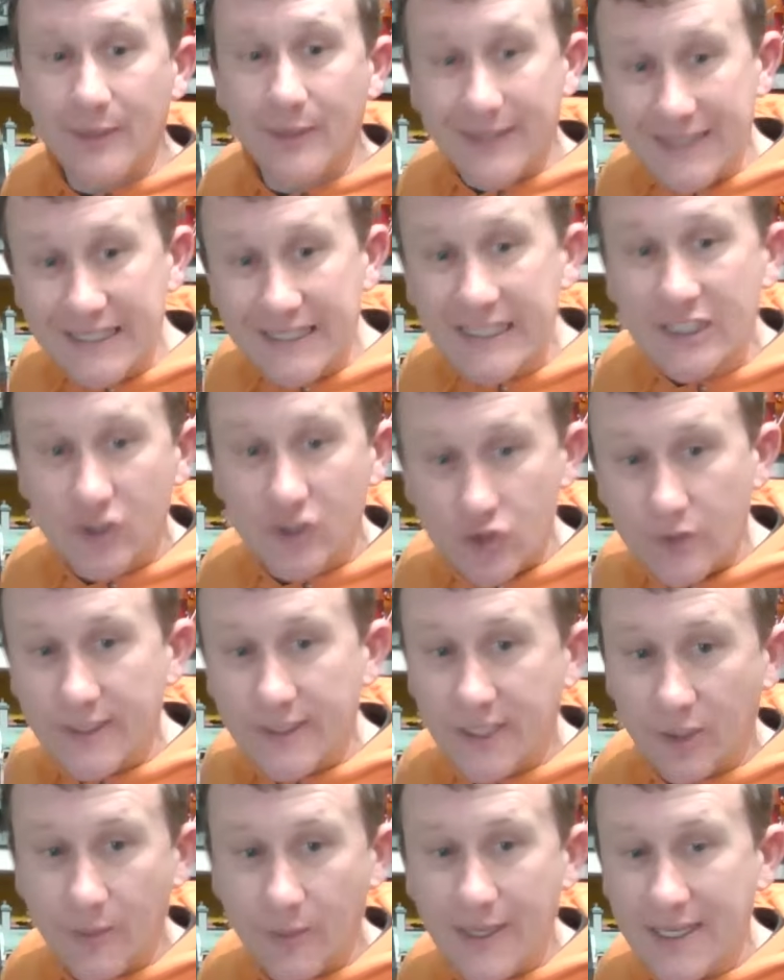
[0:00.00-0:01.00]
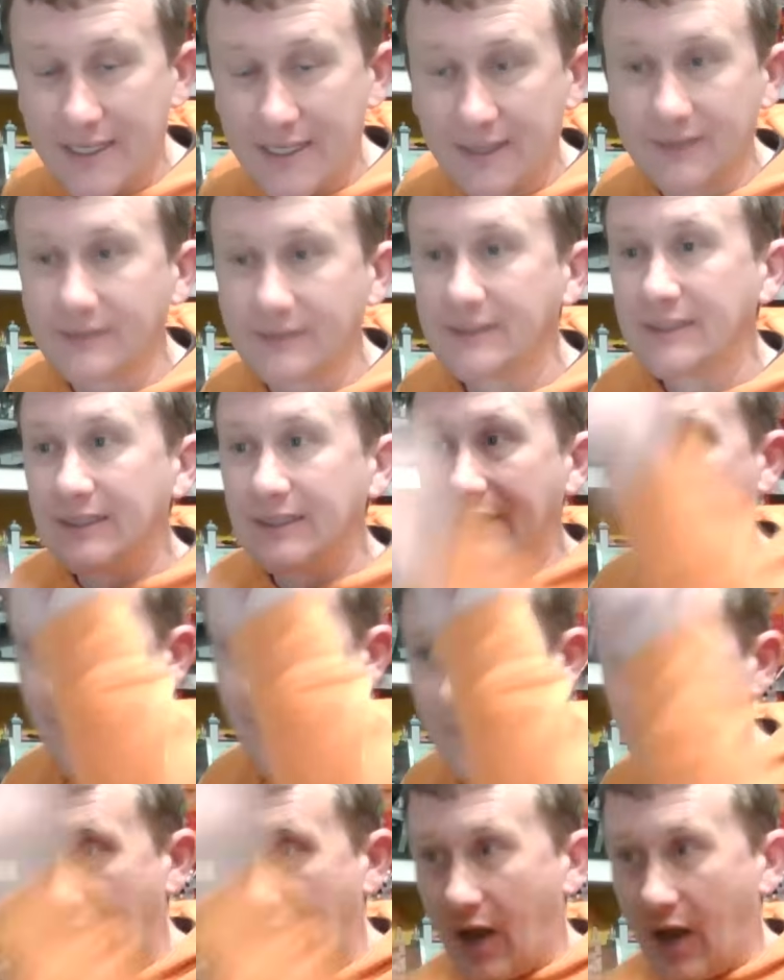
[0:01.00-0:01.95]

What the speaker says: could literally go here and the